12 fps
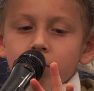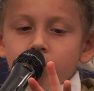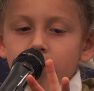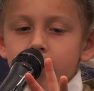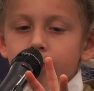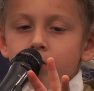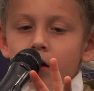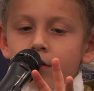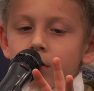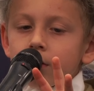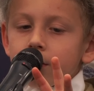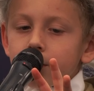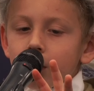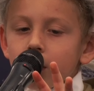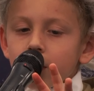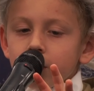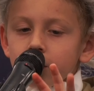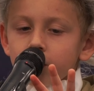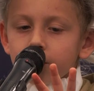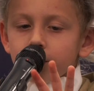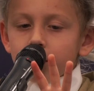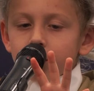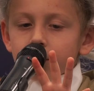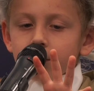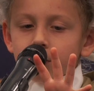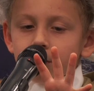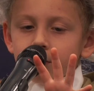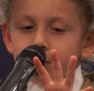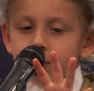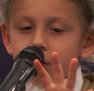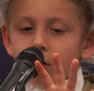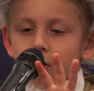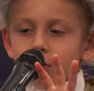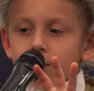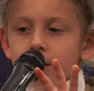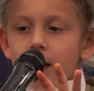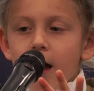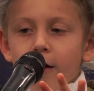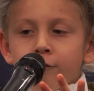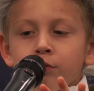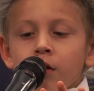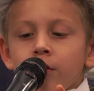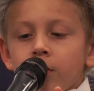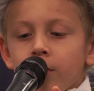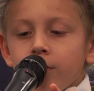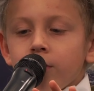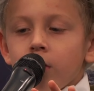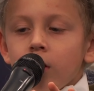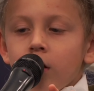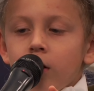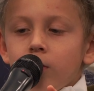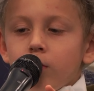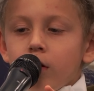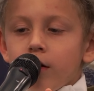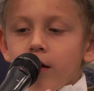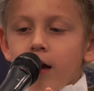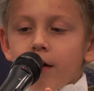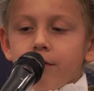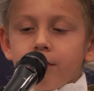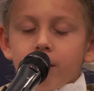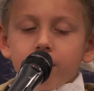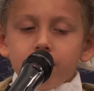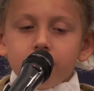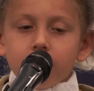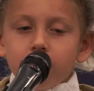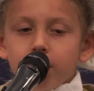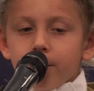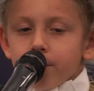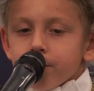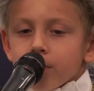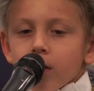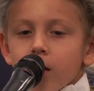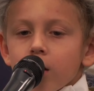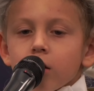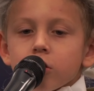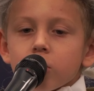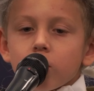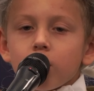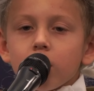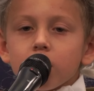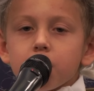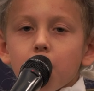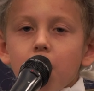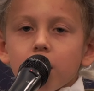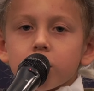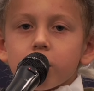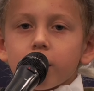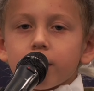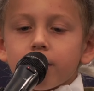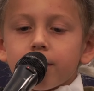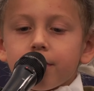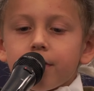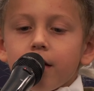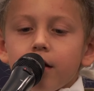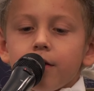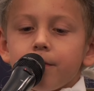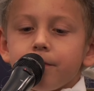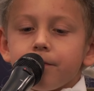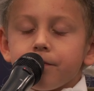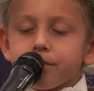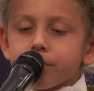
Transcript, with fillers: three brothers, two sisters, three half-brothers, and one half-sister. George Washington